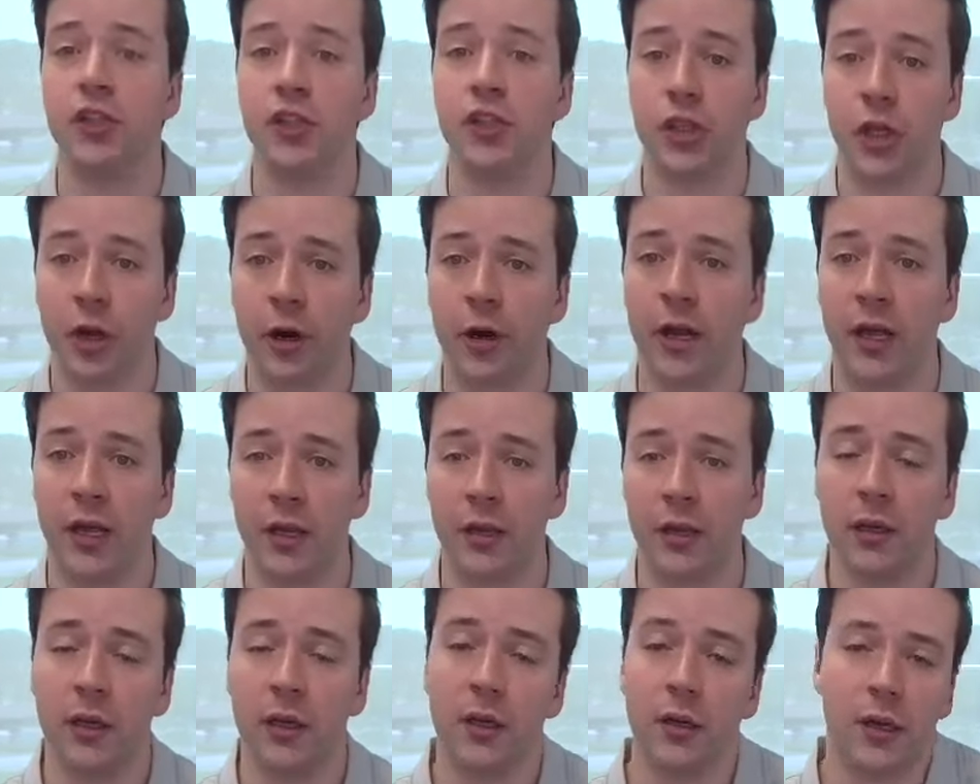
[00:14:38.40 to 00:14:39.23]

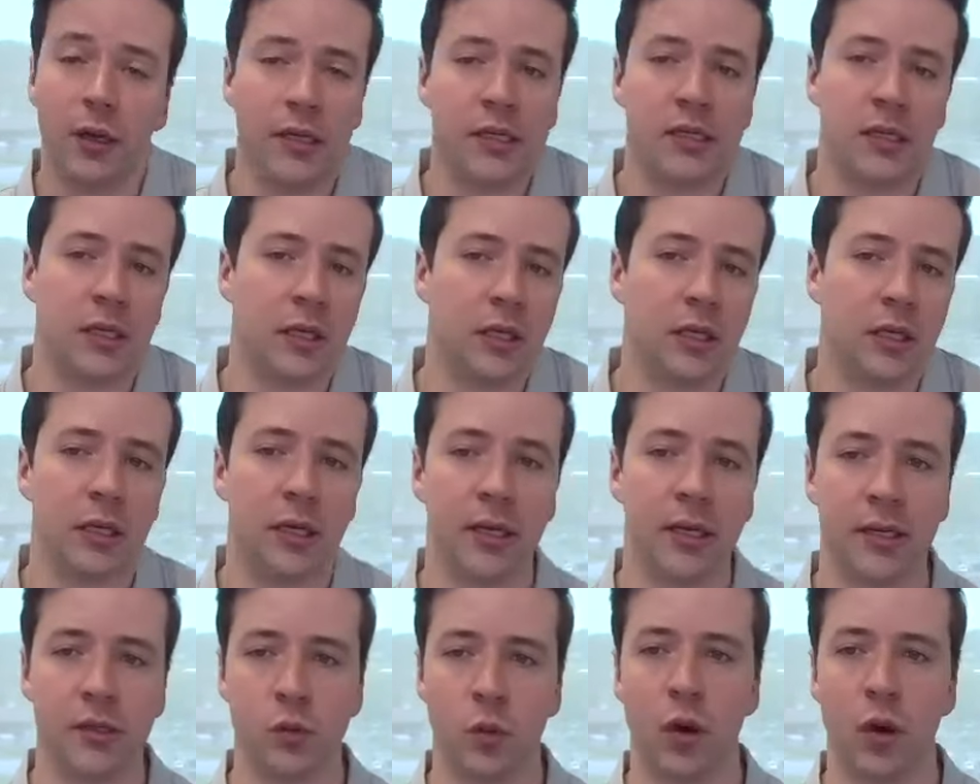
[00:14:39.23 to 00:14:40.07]
journey is
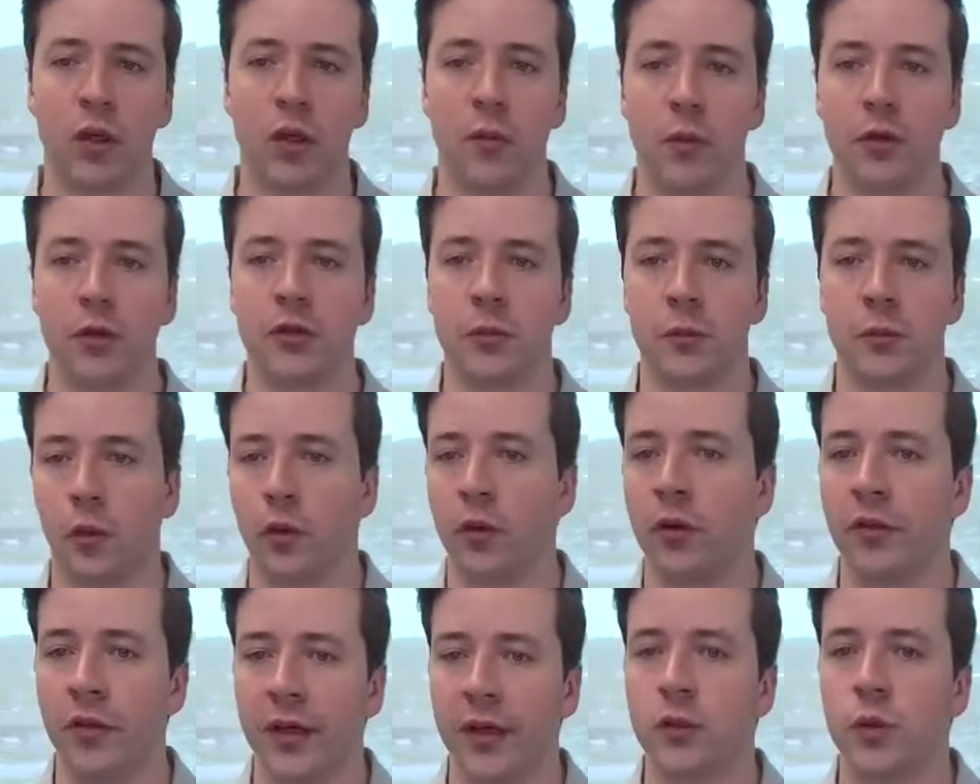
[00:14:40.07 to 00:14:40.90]
one of the most
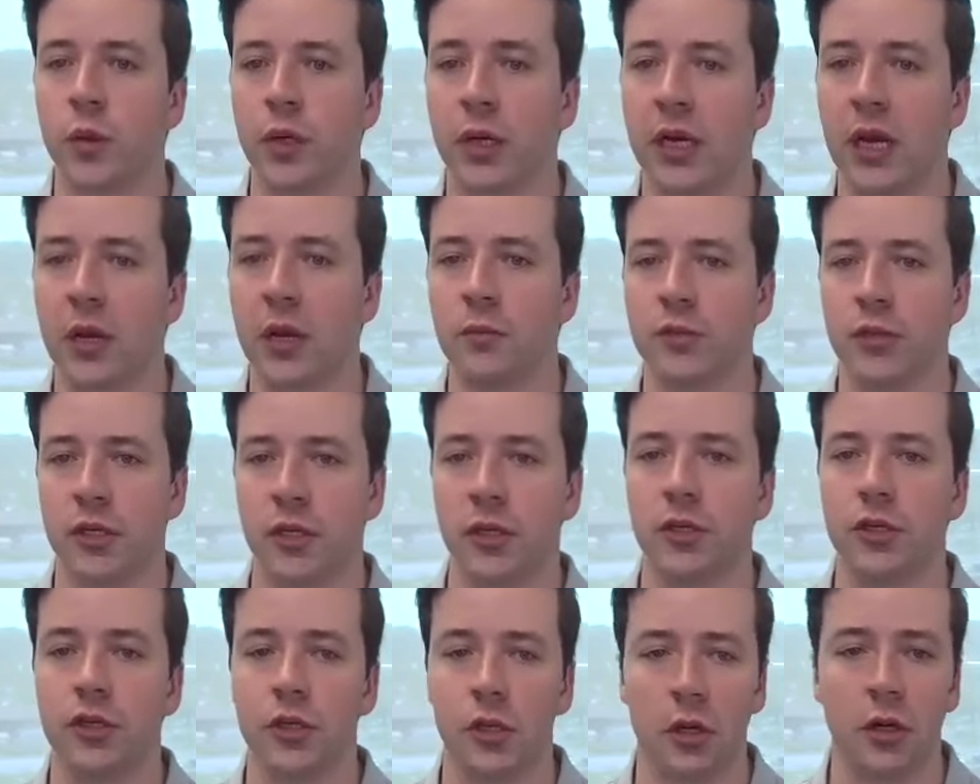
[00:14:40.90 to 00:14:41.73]
important things when it comes to
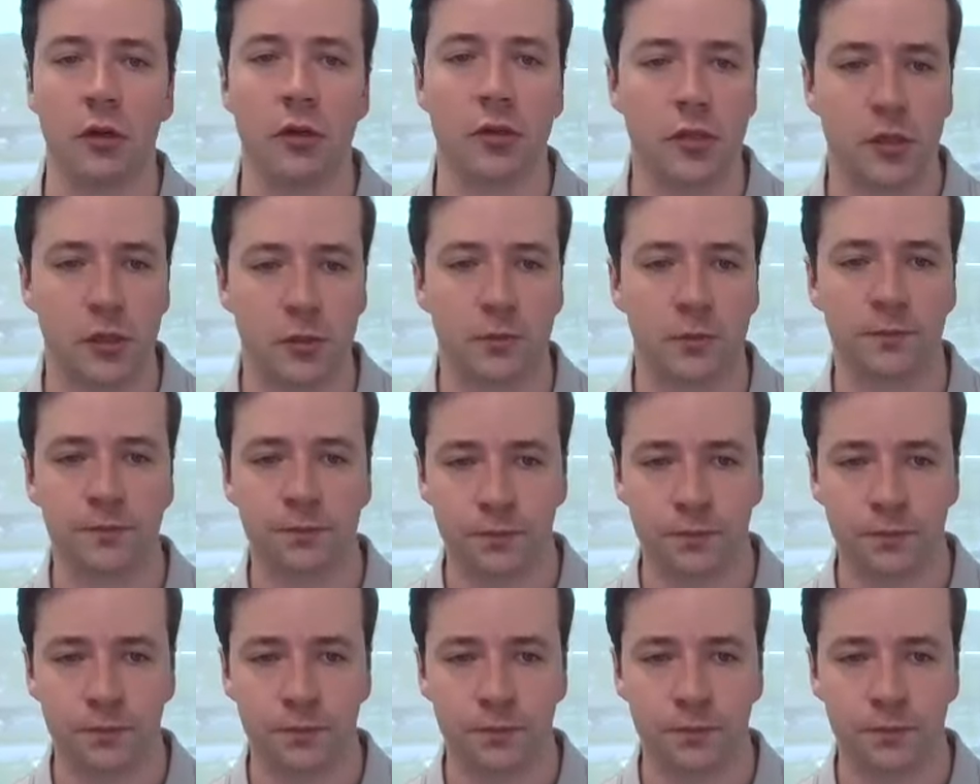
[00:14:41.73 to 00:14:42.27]
insurance.